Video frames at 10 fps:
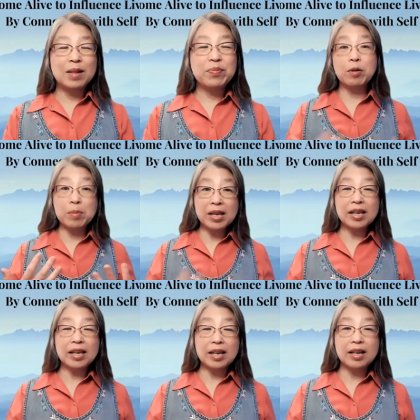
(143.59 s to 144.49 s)
For
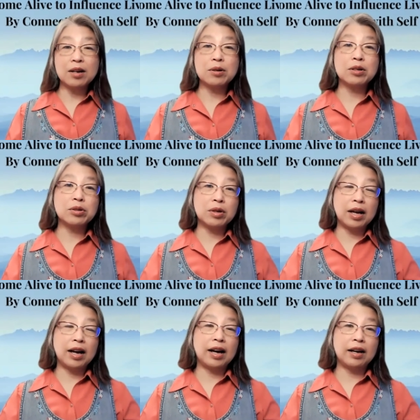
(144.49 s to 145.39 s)
me, in order to
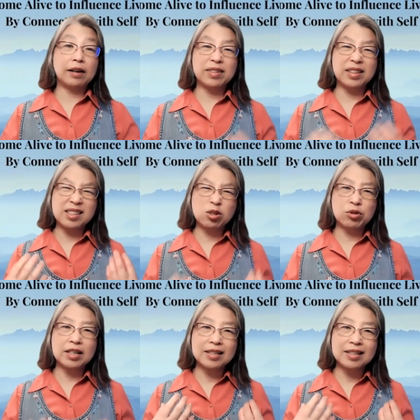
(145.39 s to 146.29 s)
have the
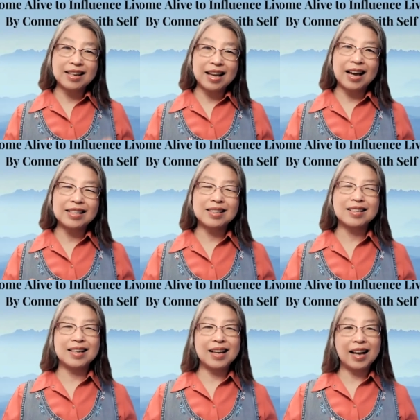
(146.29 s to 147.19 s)

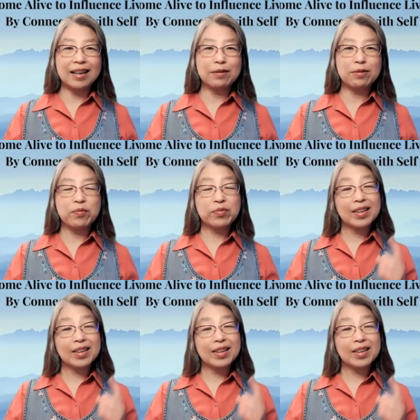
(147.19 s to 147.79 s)
stress-less life,